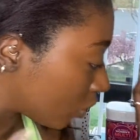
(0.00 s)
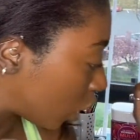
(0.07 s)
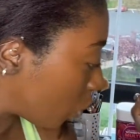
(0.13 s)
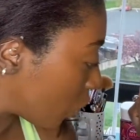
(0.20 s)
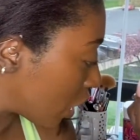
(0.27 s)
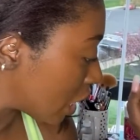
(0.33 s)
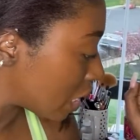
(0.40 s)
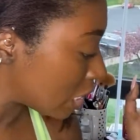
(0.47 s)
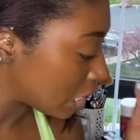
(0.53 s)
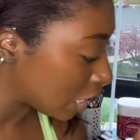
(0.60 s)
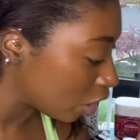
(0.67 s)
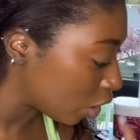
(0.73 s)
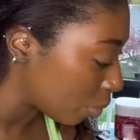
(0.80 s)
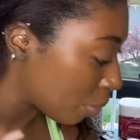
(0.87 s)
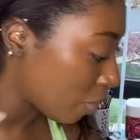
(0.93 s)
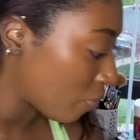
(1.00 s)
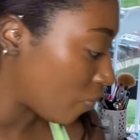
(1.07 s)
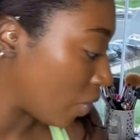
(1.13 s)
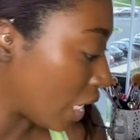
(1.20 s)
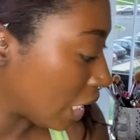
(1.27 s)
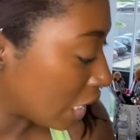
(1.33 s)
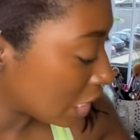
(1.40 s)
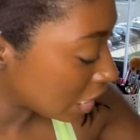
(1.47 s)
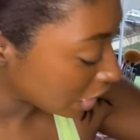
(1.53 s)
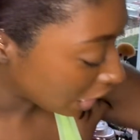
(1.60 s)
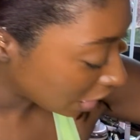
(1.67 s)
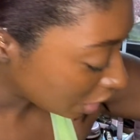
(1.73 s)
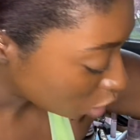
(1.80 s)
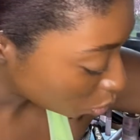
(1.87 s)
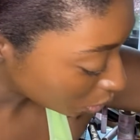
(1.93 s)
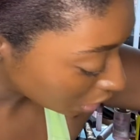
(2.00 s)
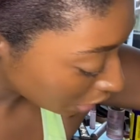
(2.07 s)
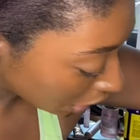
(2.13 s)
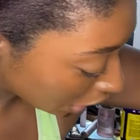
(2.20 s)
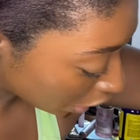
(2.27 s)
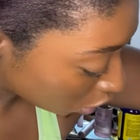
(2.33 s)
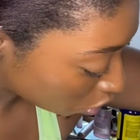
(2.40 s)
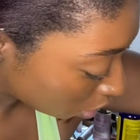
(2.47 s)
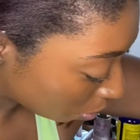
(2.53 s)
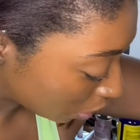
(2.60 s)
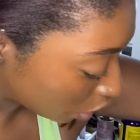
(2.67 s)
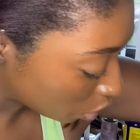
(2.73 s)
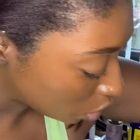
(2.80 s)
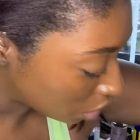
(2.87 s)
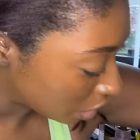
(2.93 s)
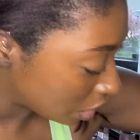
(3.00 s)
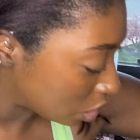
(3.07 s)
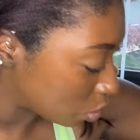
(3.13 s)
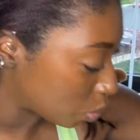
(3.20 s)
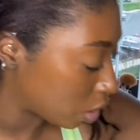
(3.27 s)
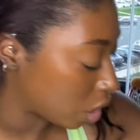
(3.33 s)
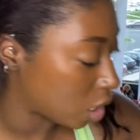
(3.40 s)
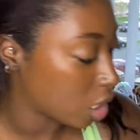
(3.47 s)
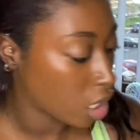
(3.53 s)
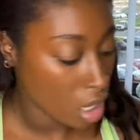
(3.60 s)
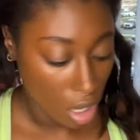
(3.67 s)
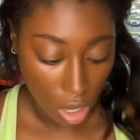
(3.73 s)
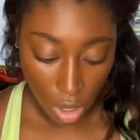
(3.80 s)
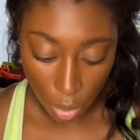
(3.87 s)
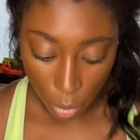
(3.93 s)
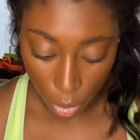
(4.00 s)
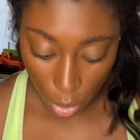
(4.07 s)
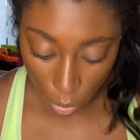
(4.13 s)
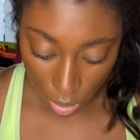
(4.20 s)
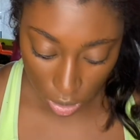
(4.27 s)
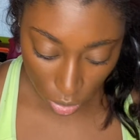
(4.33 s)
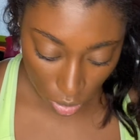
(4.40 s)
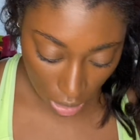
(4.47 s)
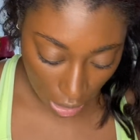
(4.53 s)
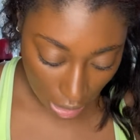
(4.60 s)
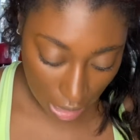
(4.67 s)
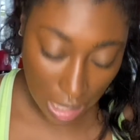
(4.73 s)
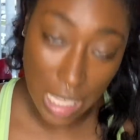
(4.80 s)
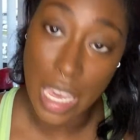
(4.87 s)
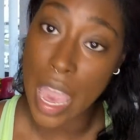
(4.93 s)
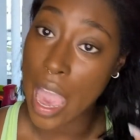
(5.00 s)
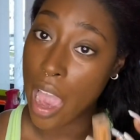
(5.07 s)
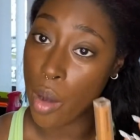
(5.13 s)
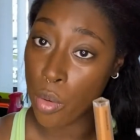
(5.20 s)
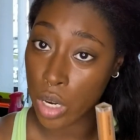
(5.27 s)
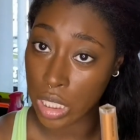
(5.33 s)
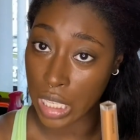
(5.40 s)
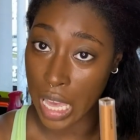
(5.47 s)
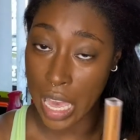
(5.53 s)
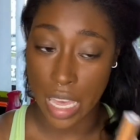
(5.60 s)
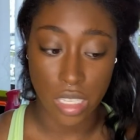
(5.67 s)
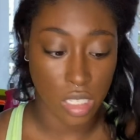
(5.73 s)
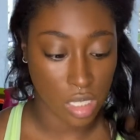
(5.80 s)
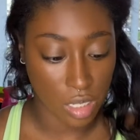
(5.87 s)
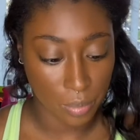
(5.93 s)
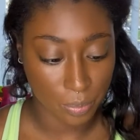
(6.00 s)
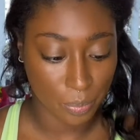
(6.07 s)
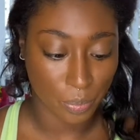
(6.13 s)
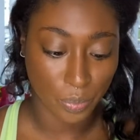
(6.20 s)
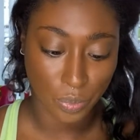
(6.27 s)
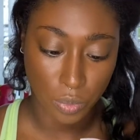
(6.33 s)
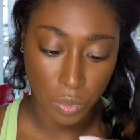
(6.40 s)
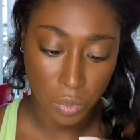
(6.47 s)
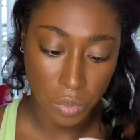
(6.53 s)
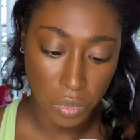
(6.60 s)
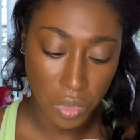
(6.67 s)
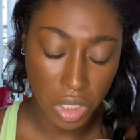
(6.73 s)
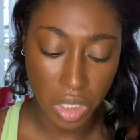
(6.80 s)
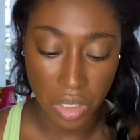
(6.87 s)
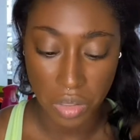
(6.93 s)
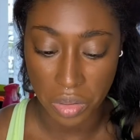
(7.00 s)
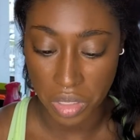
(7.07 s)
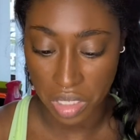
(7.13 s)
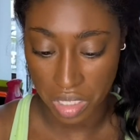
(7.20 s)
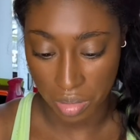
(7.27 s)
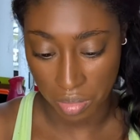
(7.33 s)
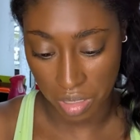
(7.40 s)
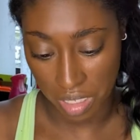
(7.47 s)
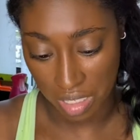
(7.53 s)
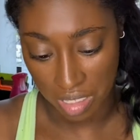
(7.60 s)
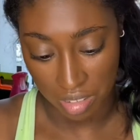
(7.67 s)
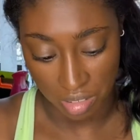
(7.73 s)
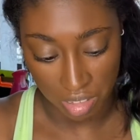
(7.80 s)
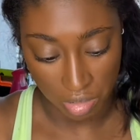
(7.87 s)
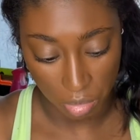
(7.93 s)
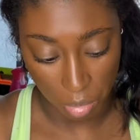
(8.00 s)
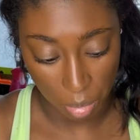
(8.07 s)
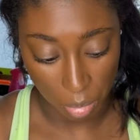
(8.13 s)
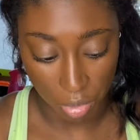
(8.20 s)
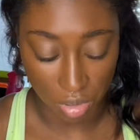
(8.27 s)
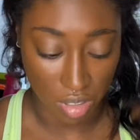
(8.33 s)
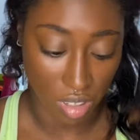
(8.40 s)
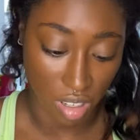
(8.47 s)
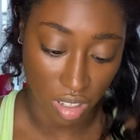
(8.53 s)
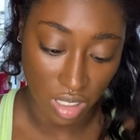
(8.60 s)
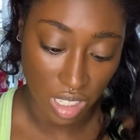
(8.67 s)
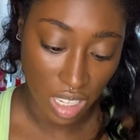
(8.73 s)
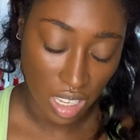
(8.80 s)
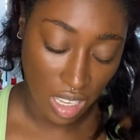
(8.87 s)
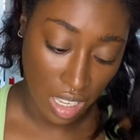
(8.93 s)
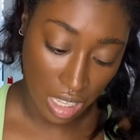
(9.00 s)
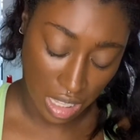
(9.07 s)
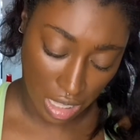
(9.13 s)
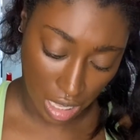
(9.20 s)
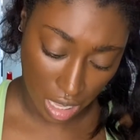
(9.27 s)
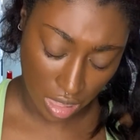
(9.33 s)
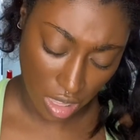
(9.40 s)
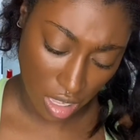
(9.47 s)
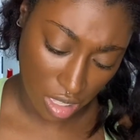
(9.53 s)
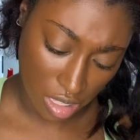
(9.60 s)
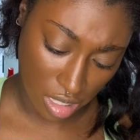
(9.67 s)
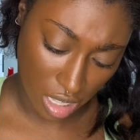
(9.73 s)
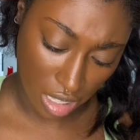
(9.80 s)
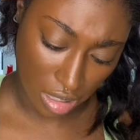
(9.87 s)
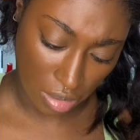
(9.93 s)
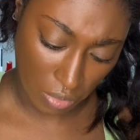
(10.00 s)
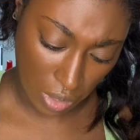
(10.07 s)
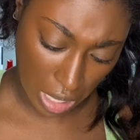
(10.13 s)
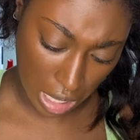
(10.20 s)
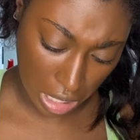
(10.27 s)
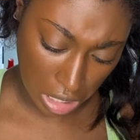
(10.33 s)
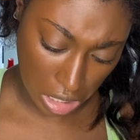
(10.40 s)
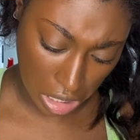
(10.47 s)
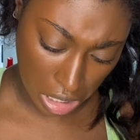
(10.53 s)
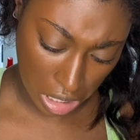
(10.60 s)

what concealer am I feeling today? This one's sitting here, so I'm going to use this one. We're going to take the Hourglass. What else? I don't know what it's called. I think it's like the Vanish